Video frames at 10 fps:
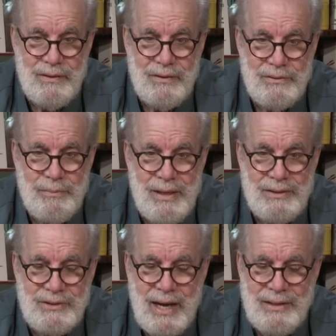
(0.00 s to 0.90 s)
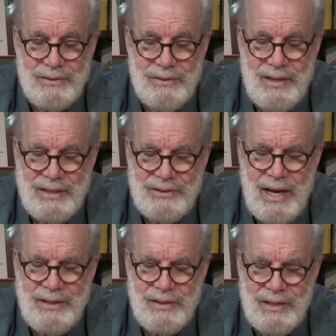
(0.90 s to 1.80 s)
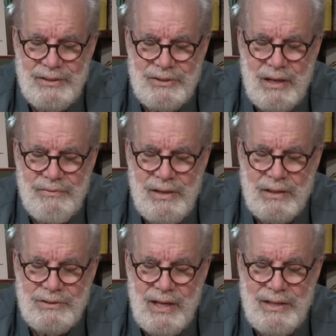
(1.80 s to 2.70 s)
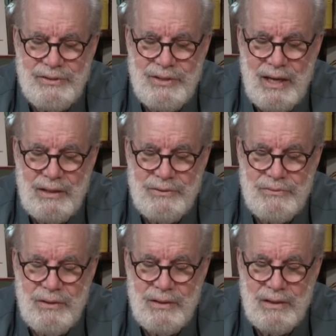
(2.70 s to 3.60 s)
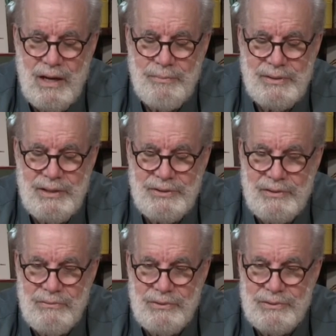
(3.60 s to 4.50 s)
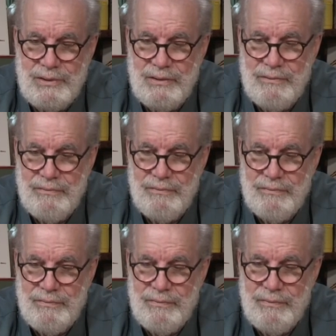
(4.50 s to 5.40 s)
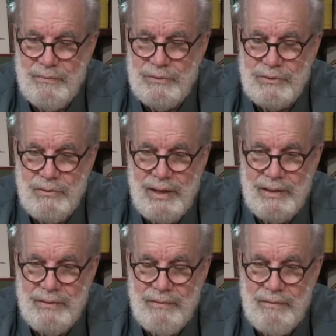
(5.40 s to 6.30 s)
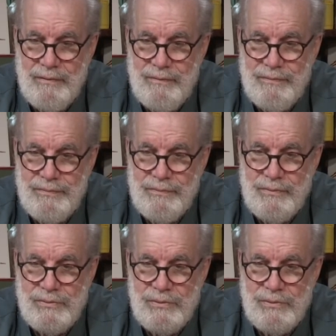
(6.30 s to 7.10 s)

So being that Discovery Young Scientist Challenge competition was great. It was